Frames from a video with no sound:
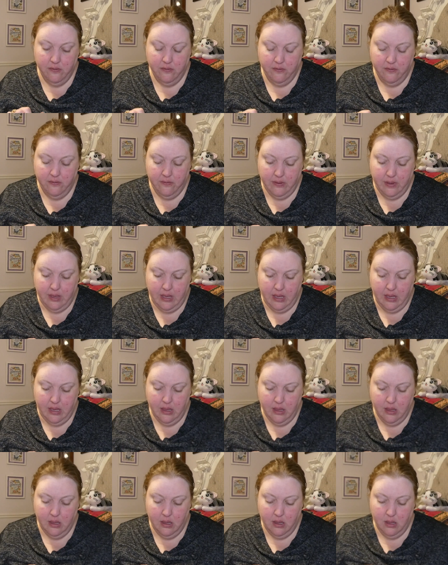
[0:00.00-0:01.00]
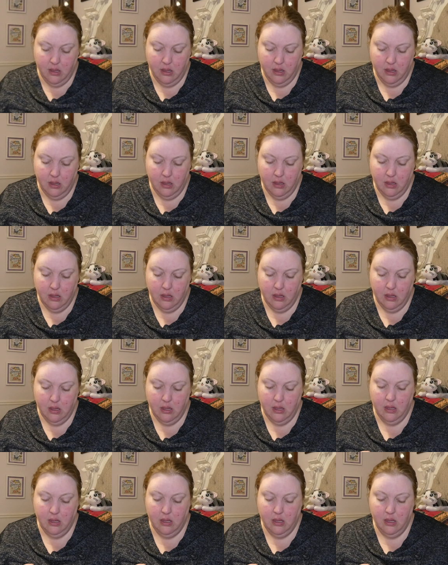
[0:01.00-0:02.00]

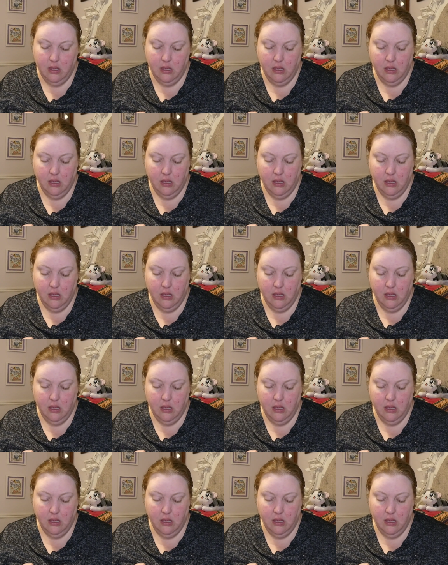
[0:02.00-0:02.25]
(silence)